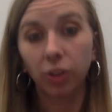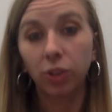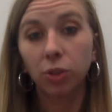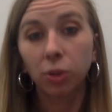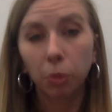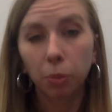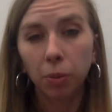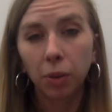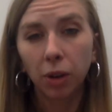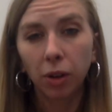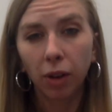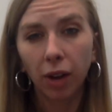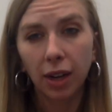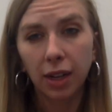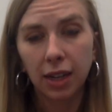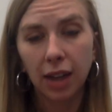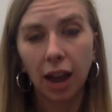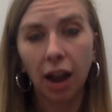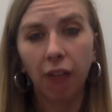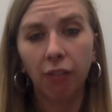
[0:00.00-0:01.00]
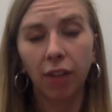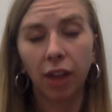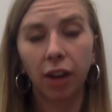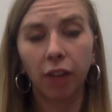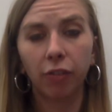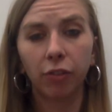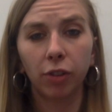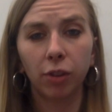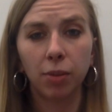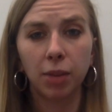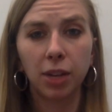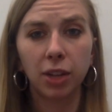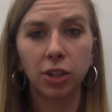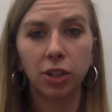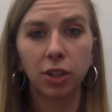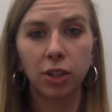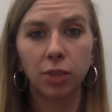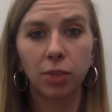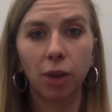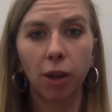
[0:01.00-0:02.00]
So it would be great to have that information
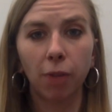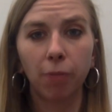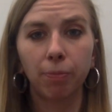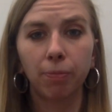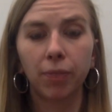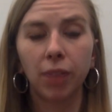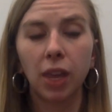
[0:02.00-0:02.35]
as well.